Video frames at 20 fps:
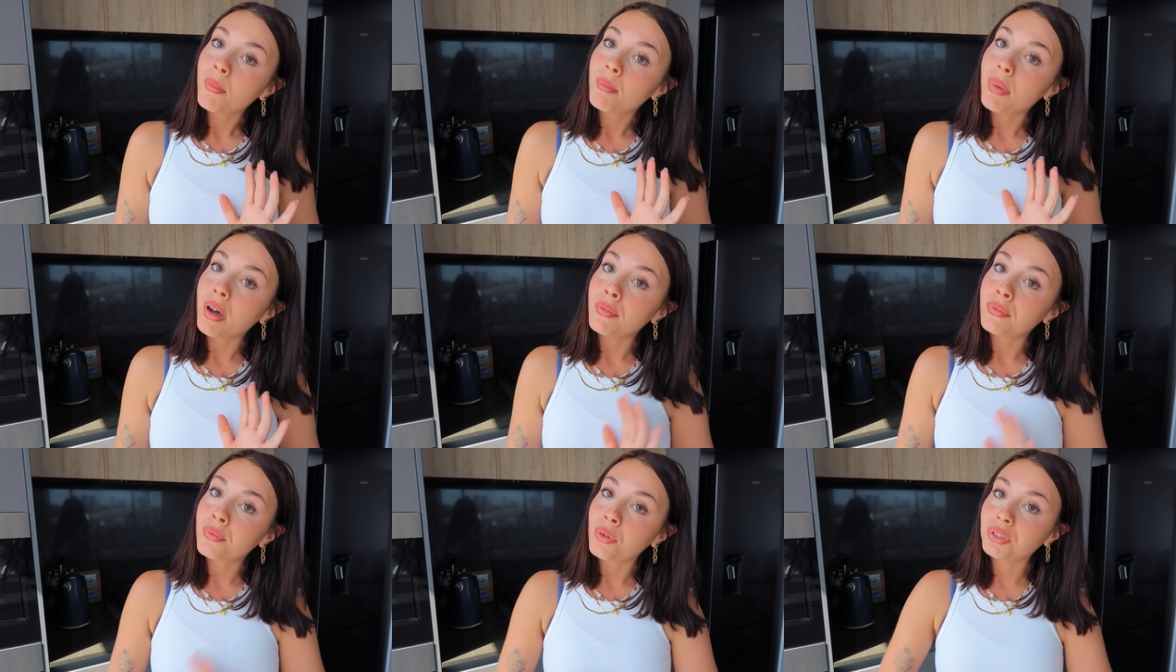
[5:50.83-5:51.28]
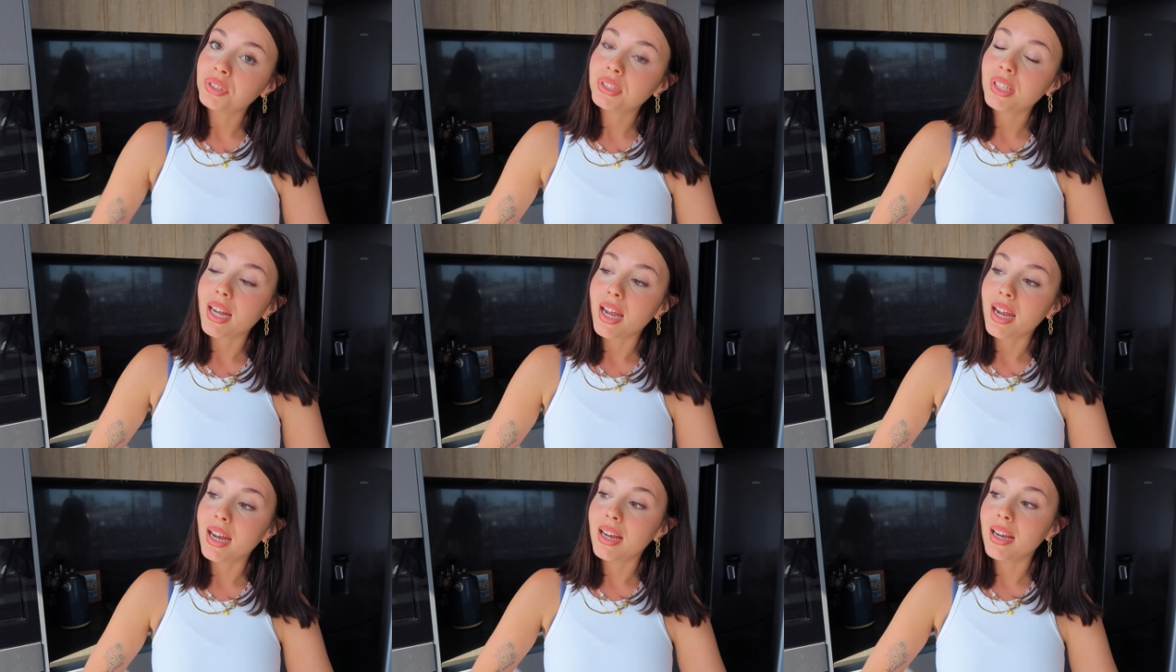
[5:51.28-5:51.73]
But for
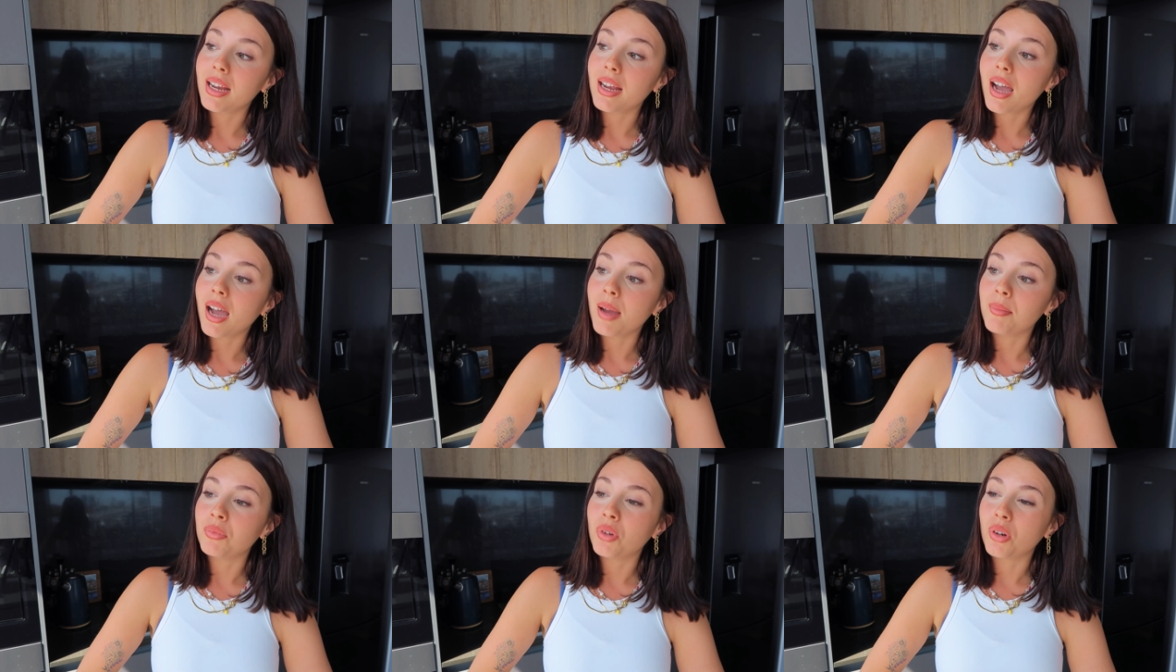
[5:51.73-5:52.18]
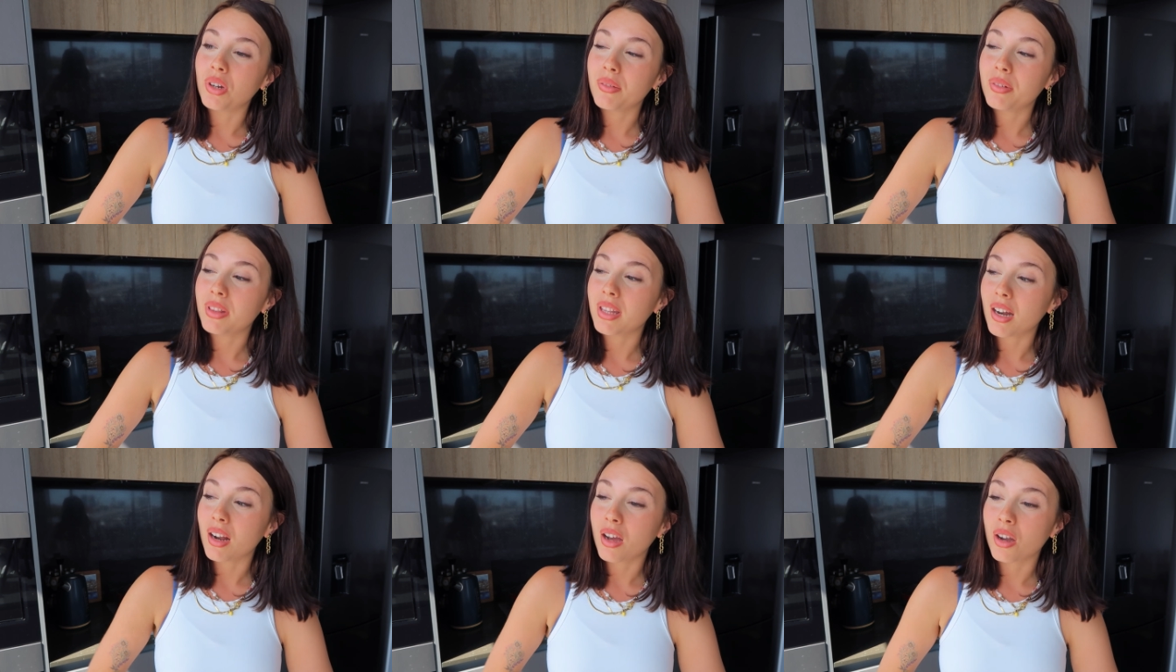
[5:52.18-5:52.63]
today, I'm not
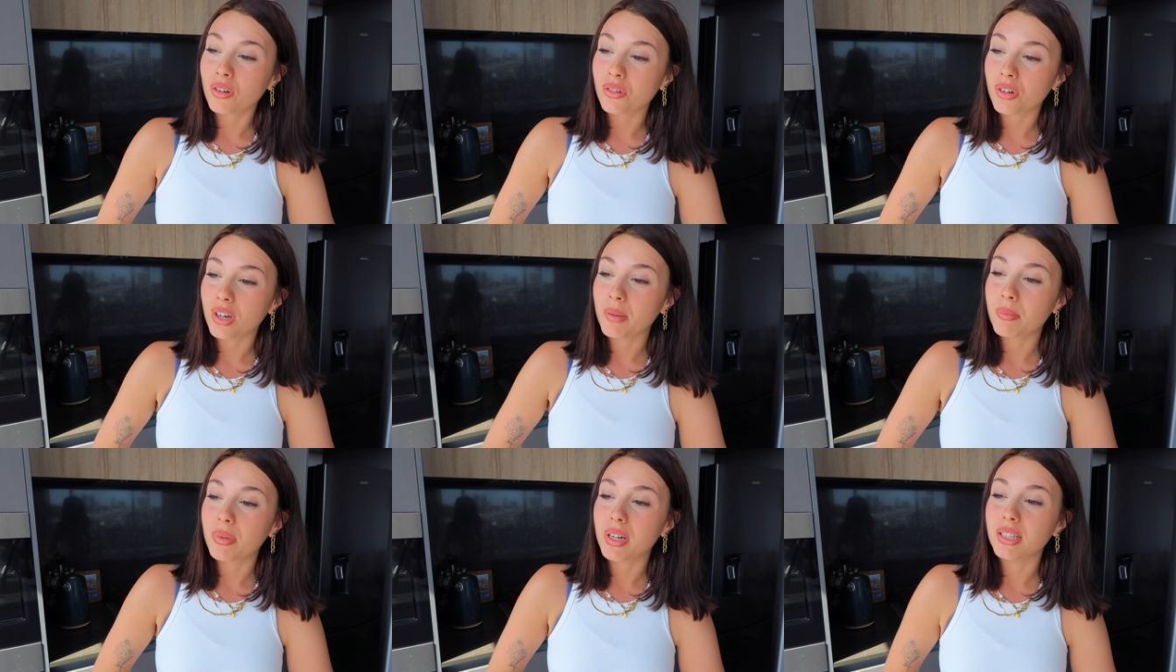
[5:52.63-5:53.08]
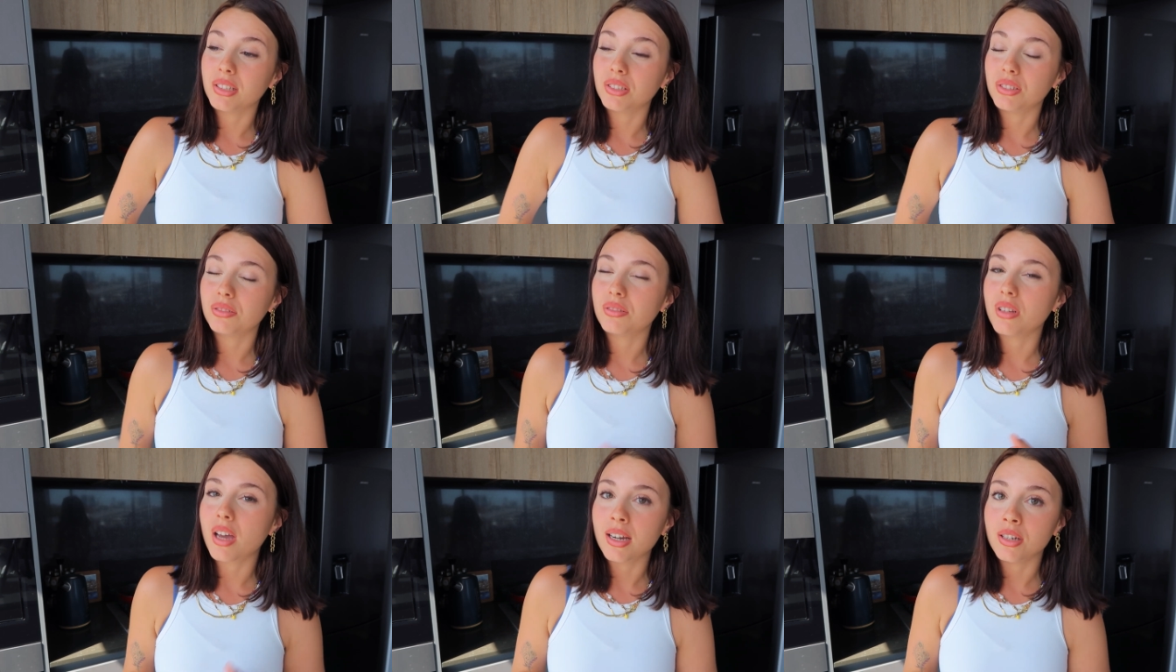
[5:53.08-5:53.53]
even that hungry, but I,
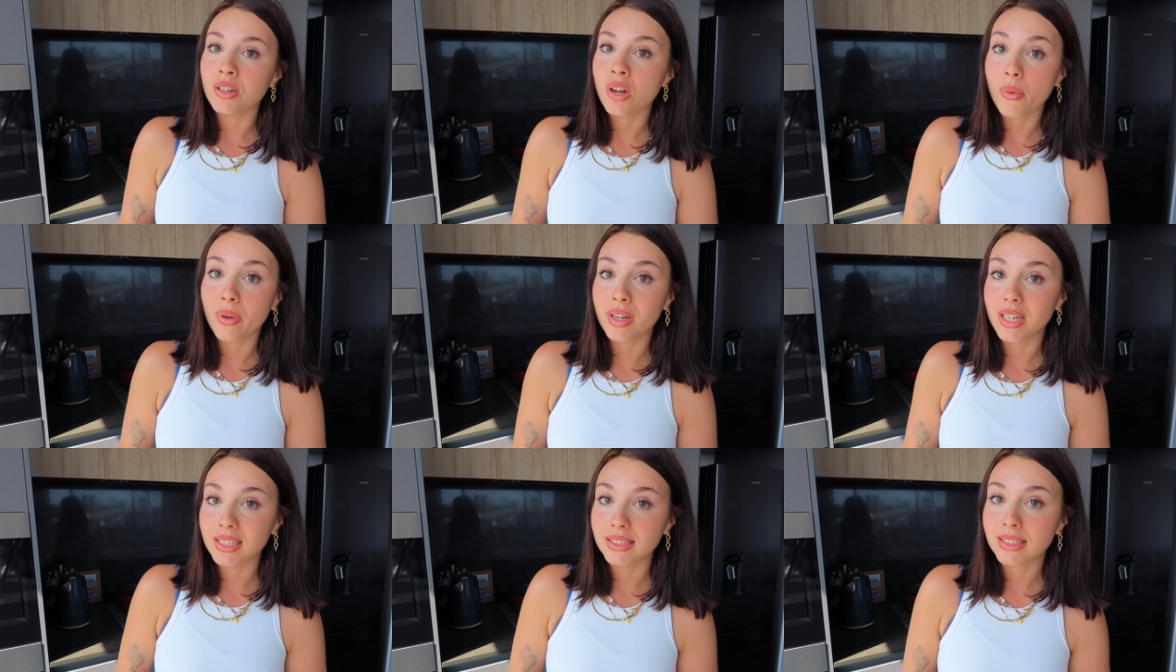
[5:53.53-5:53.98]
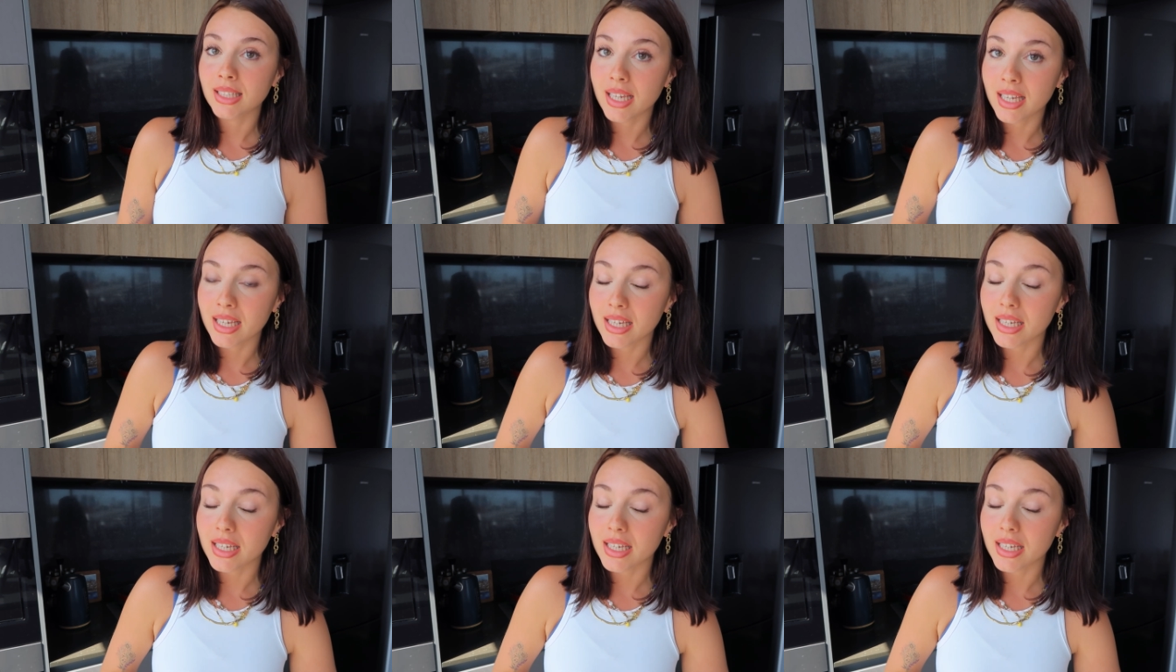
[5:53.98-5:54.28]
I know I need to